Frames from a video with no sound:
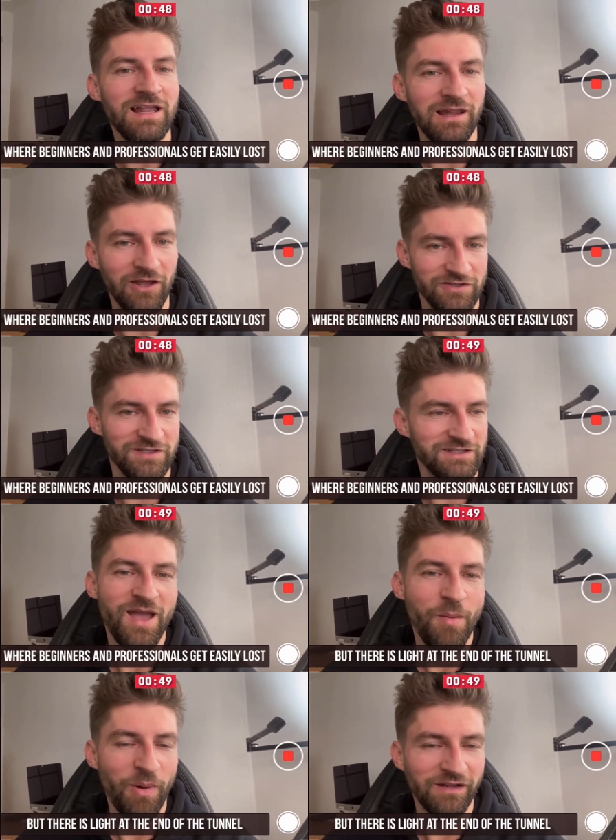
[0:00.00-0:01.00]
lost.
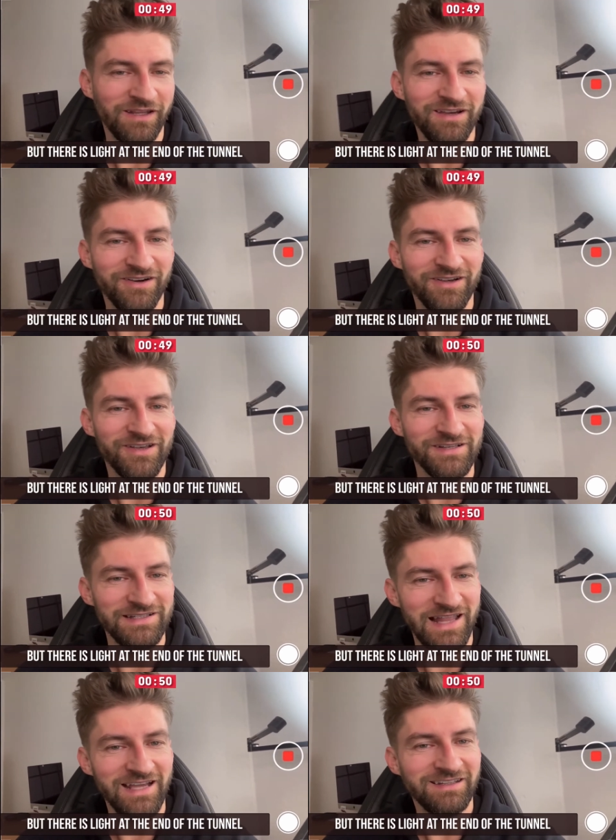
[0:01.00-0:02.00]
But there is
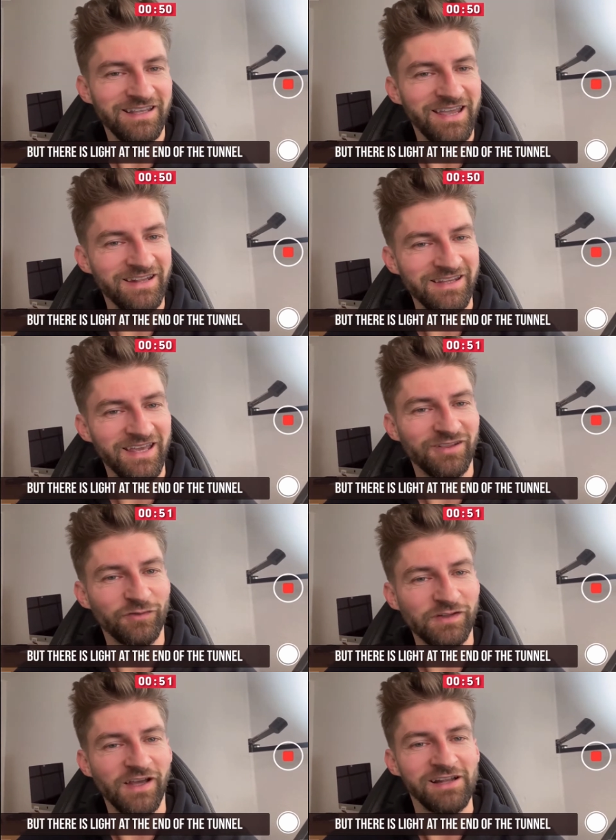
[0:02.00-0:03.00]
light at the end of
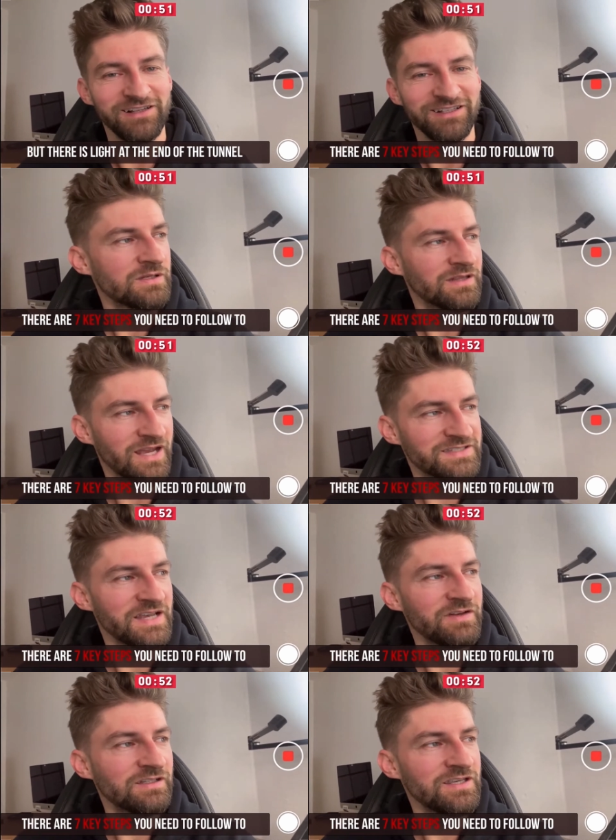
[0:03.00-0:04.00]
the tunnel. There are
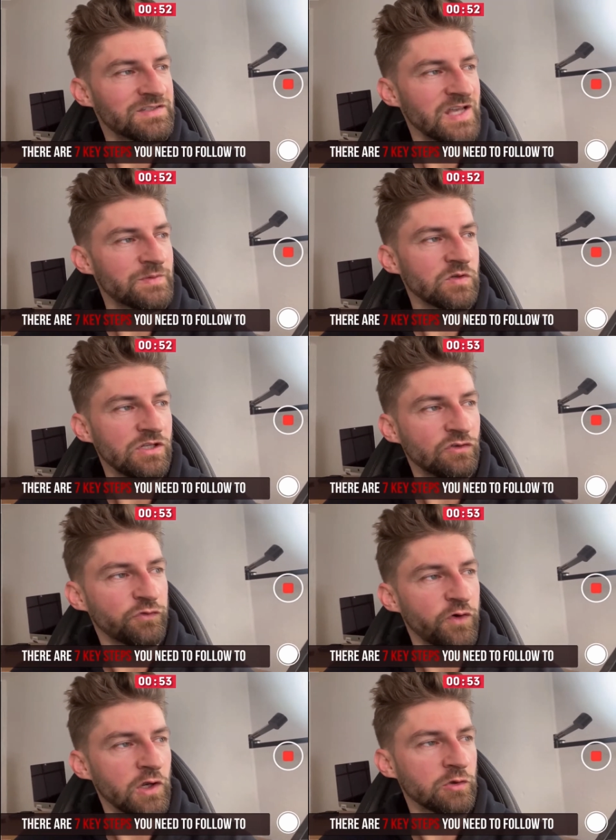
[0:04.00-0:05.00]
7 key steps you need to
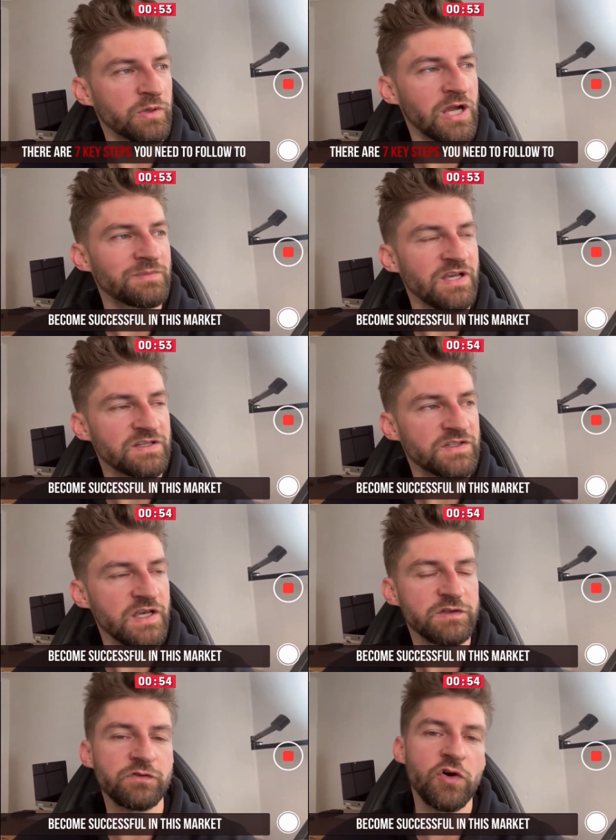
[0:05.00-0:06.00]
follow to become
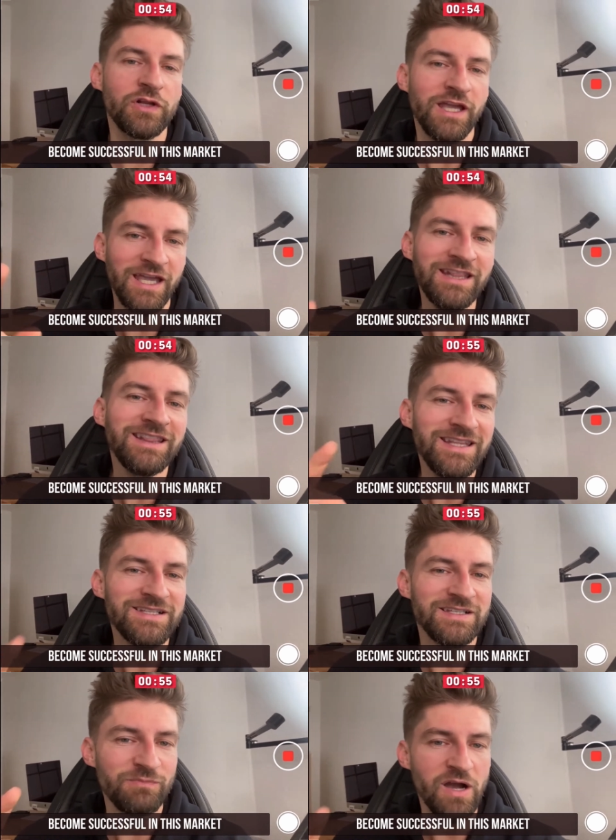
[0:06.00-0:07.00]
successful in
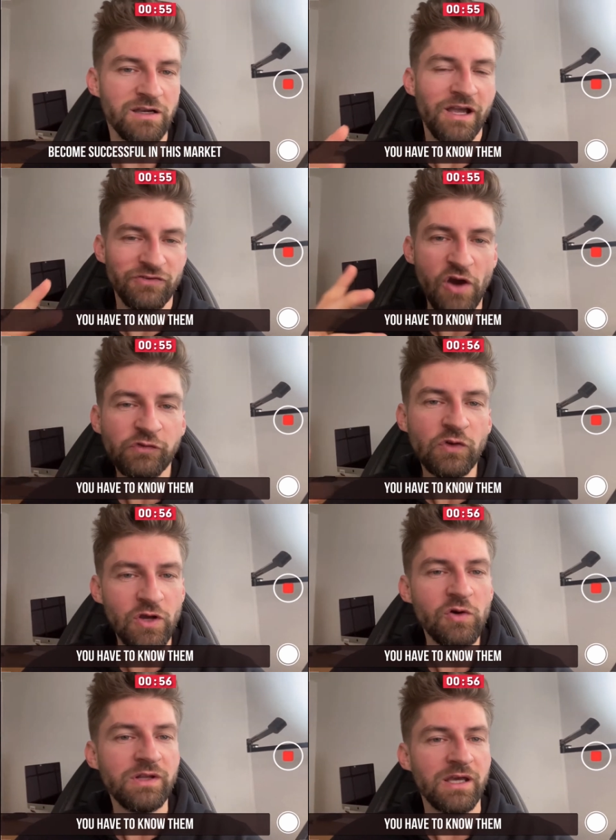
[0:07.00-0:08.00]
this market. You have to
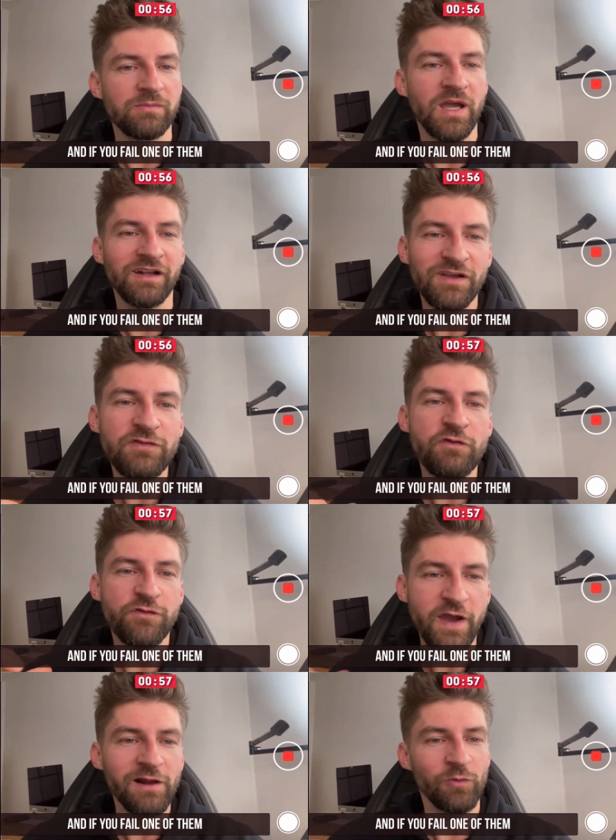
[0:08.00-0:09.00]
know them and if you
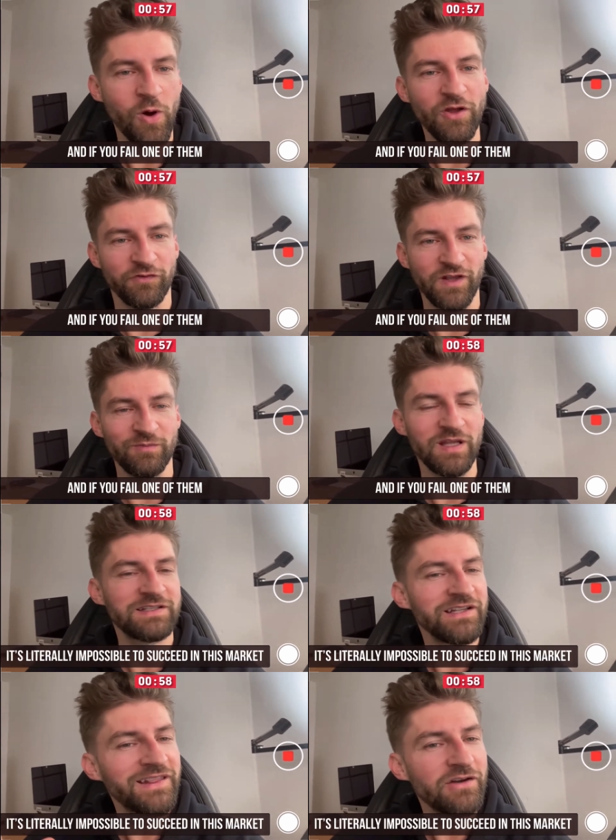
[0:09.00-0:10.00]
fail one of them, it's
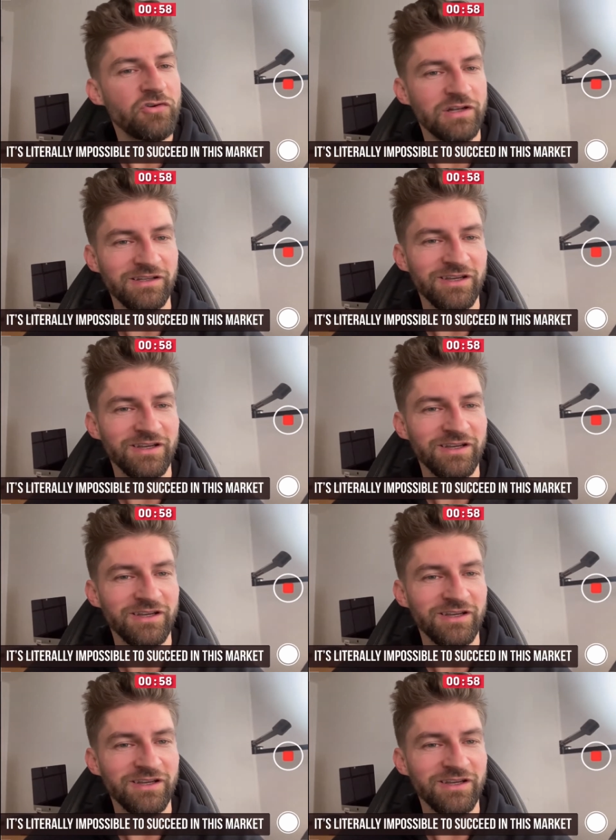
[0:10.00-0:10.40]
literally